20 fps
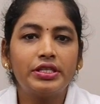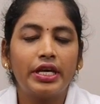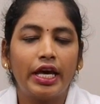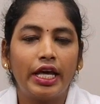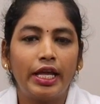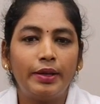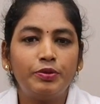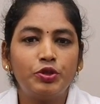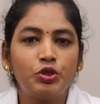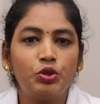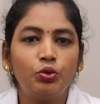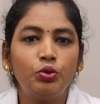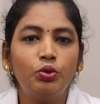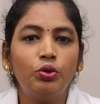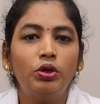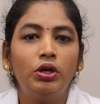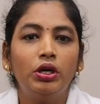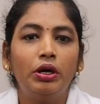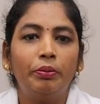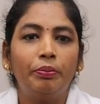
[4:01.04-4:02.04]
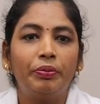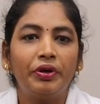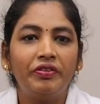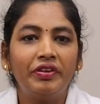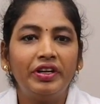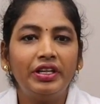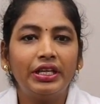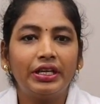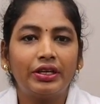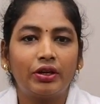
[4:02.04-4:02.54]
helps to
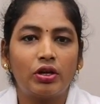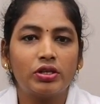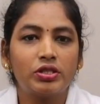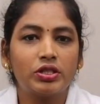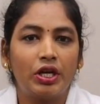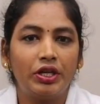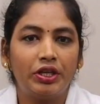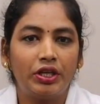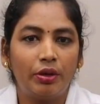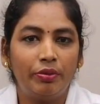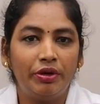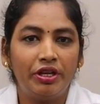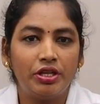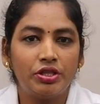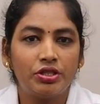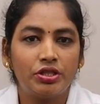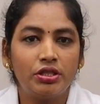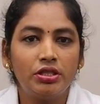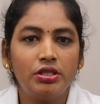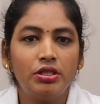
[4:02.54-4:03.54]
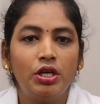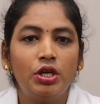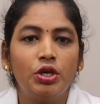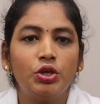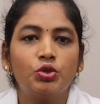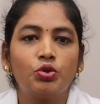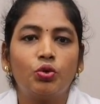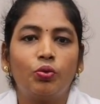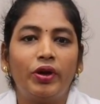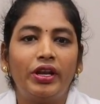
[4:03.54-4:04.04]
prevent the cross contamination.
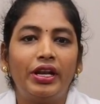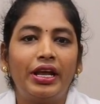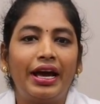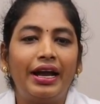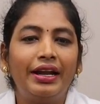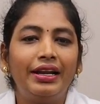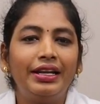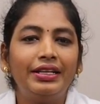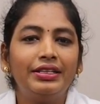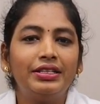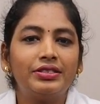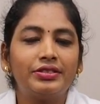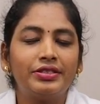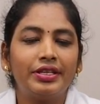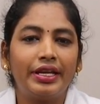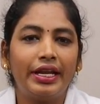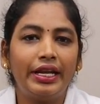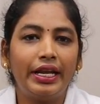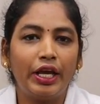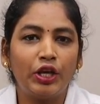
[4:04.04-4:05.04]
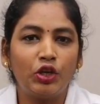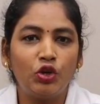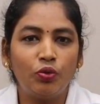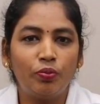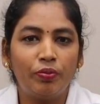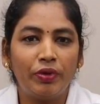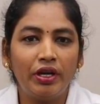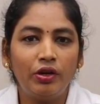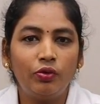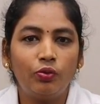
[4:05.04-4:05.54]
So while handling the sterile
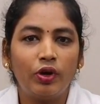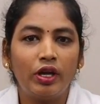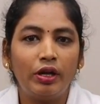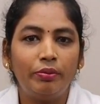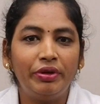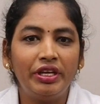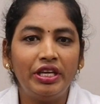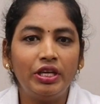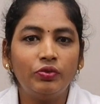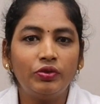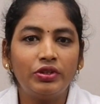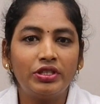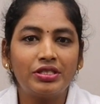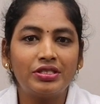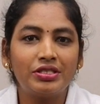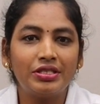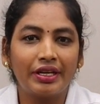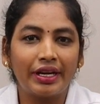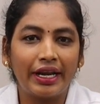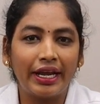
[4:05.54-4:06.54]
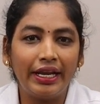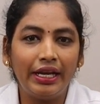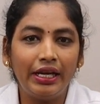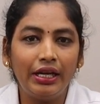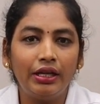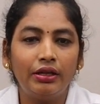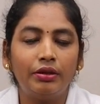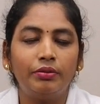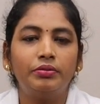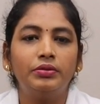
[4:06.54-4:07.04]
equipment, while being with the
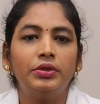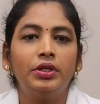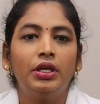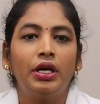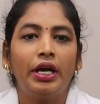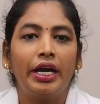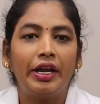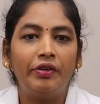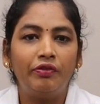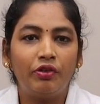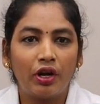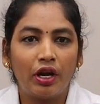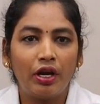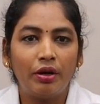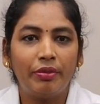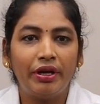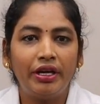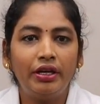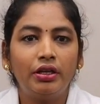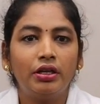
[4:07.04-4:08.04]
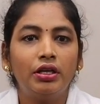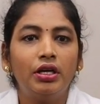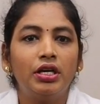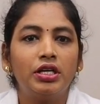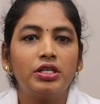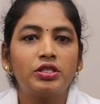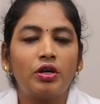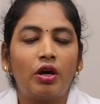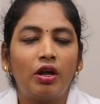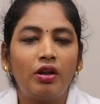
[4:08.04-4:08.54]
sterile environment
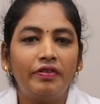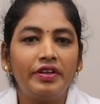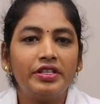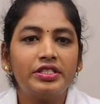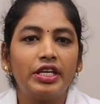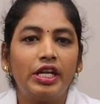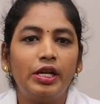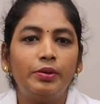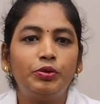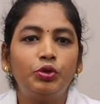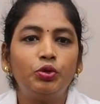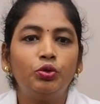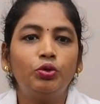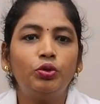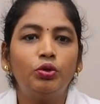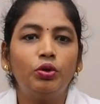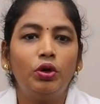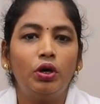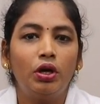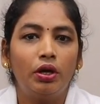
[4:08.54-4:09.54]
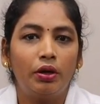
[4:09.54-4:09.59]
is always help to